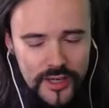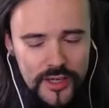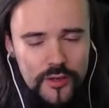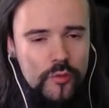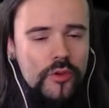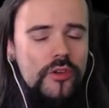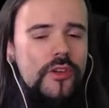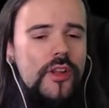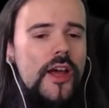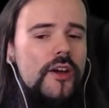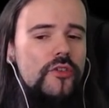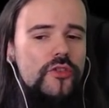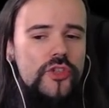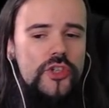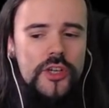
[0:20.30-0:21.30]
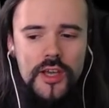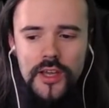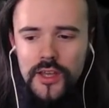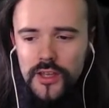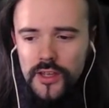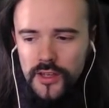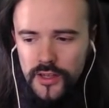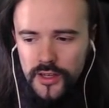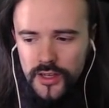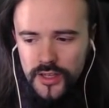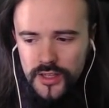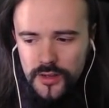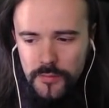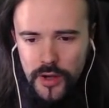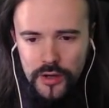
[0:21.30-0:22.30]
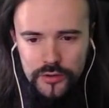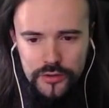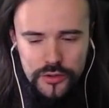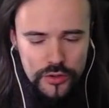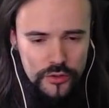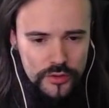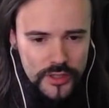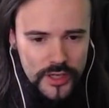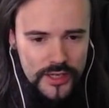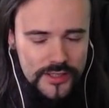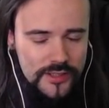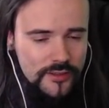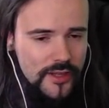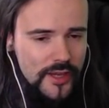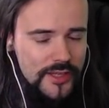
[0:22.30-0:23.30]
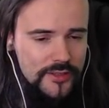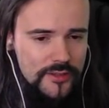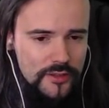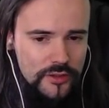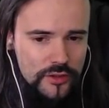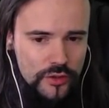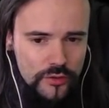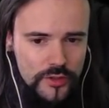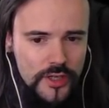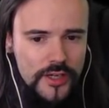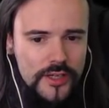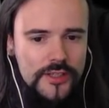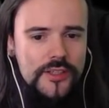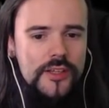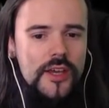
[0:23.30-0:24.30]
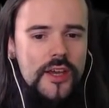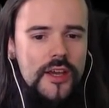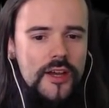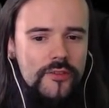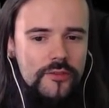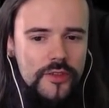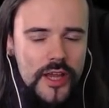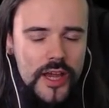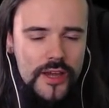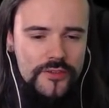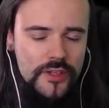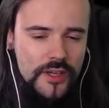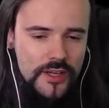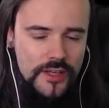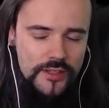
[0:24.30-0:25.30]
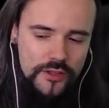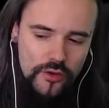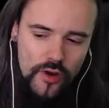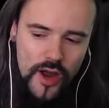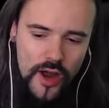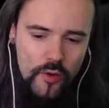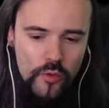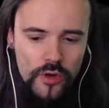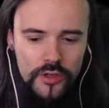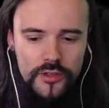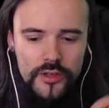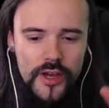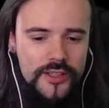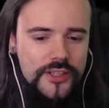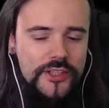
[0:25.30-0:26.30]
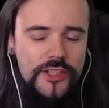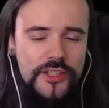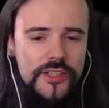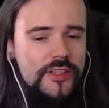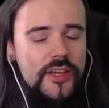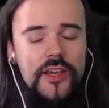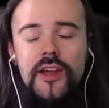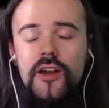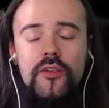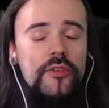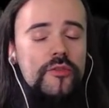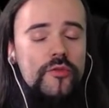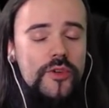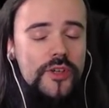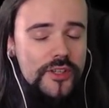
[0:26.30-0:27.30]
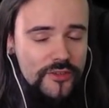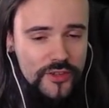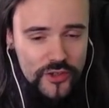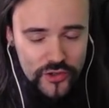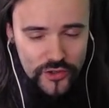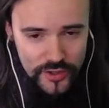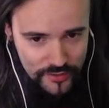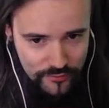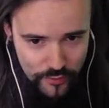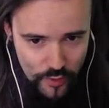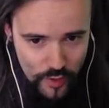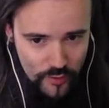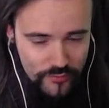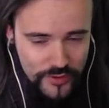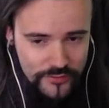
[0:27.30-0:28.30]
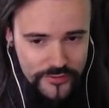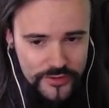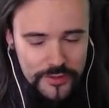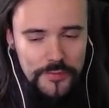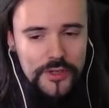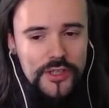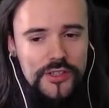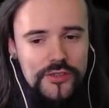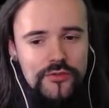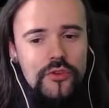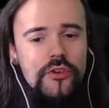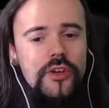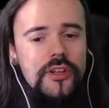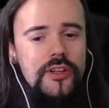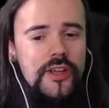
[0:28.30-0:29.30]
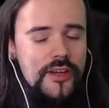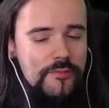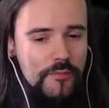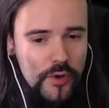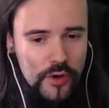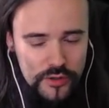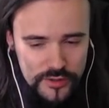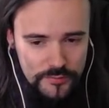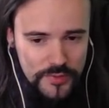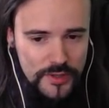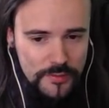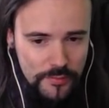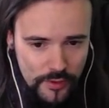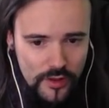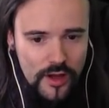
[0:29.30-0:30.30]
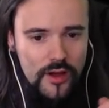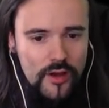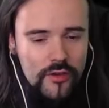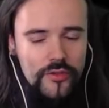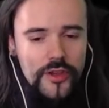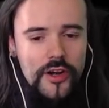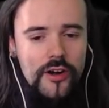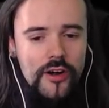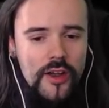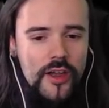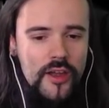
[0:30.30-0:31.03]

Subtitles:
It will launch in about 2 days, less than 2 days have left. So I will not sit here and read the shit for 15 minutes for you, unlike most people out there.